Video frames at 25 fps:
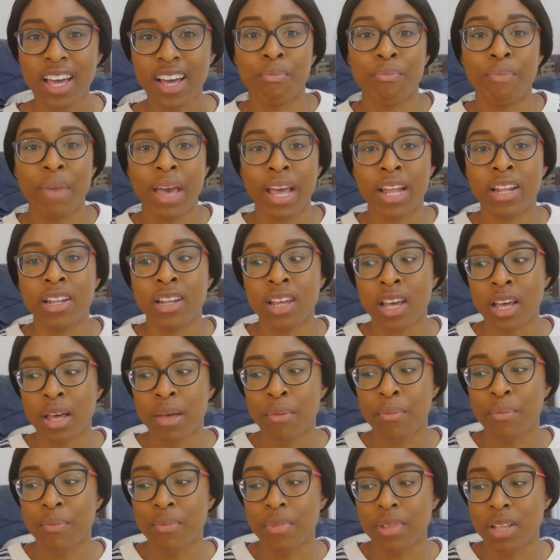Men
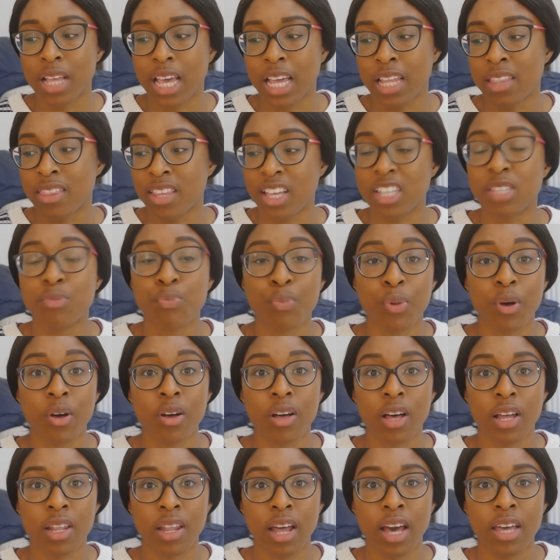in this
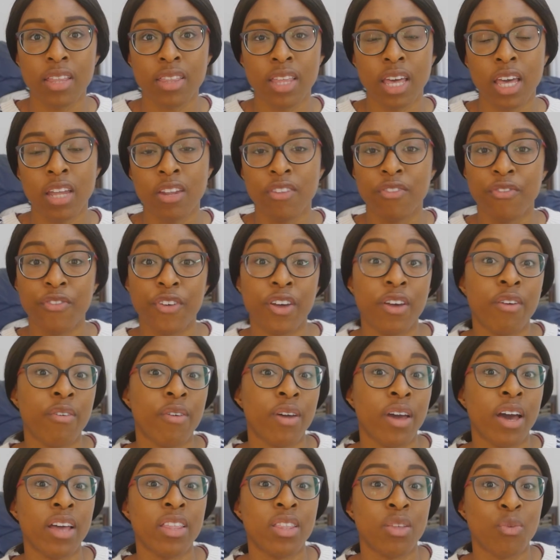book are like the
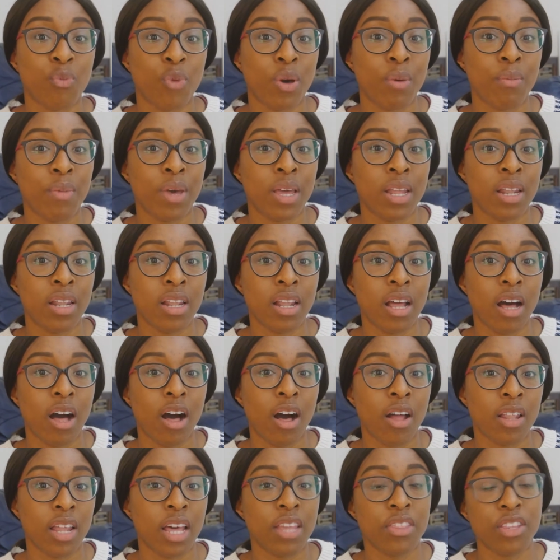inferior and the women
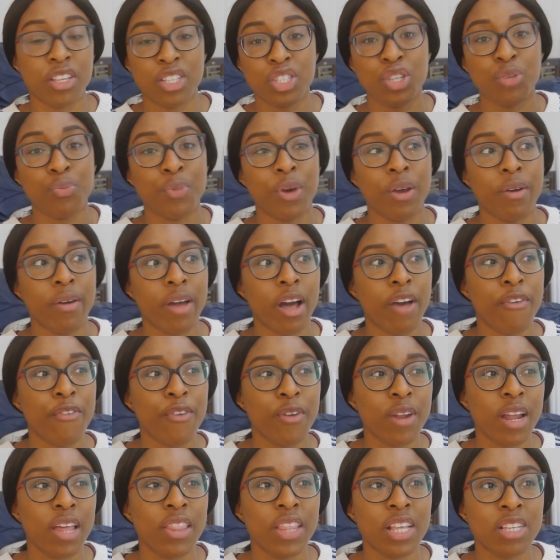are like the superior. I
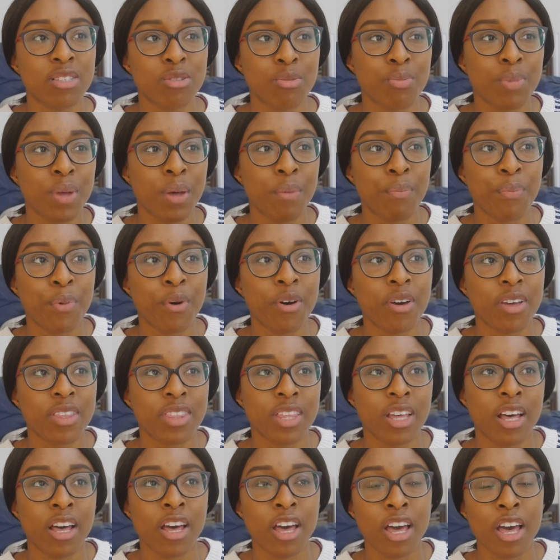feel like this would be a book
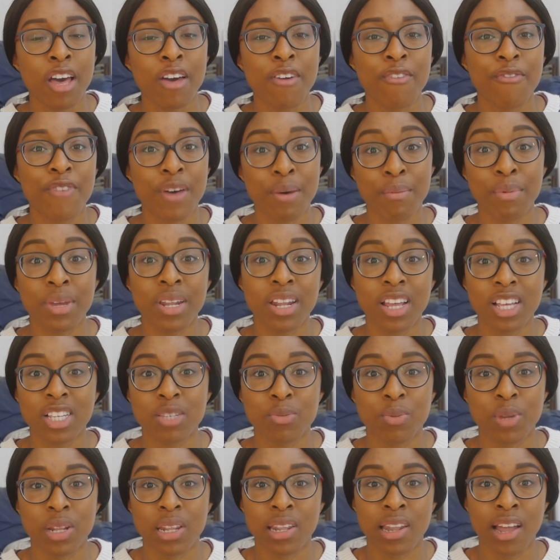that
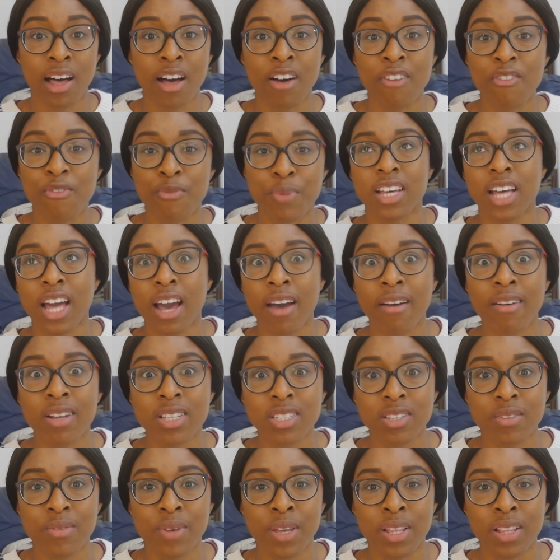feminists would love. The
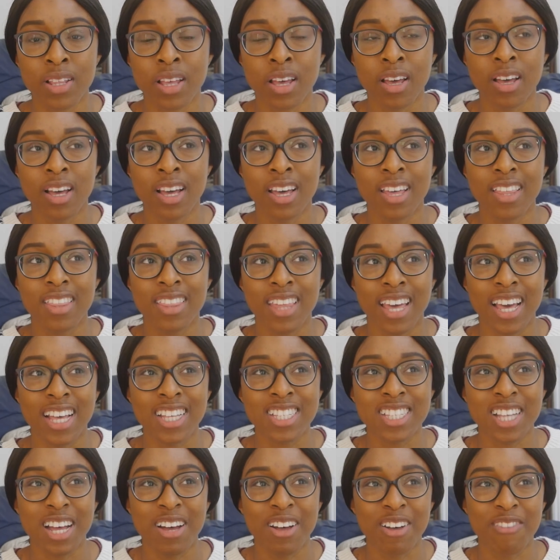character in
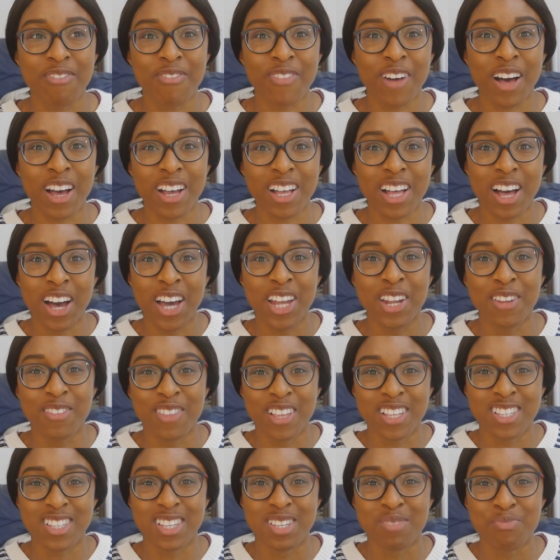this, kind of,
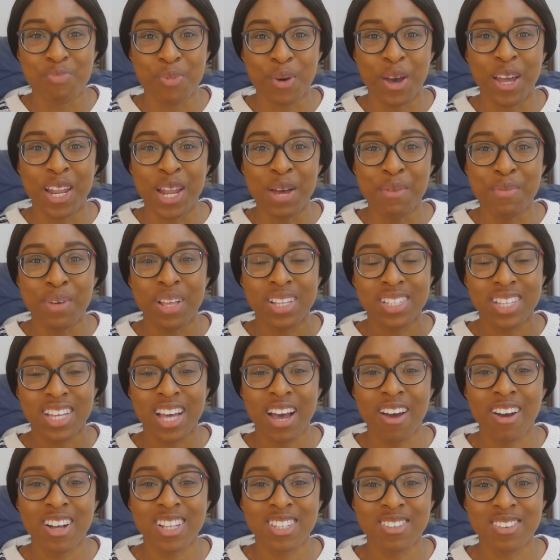this is a spoiler, but as a
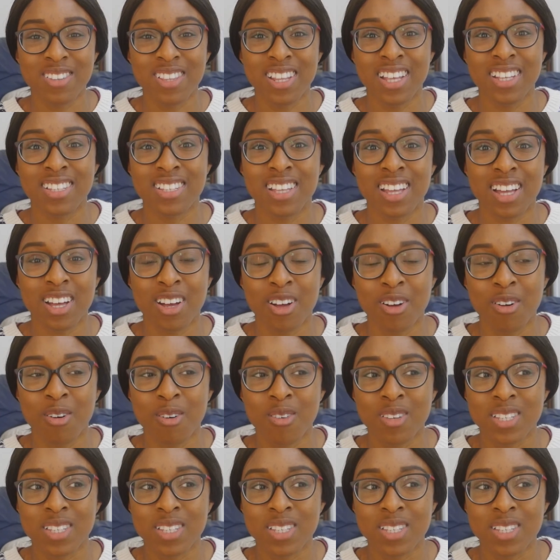character in this that can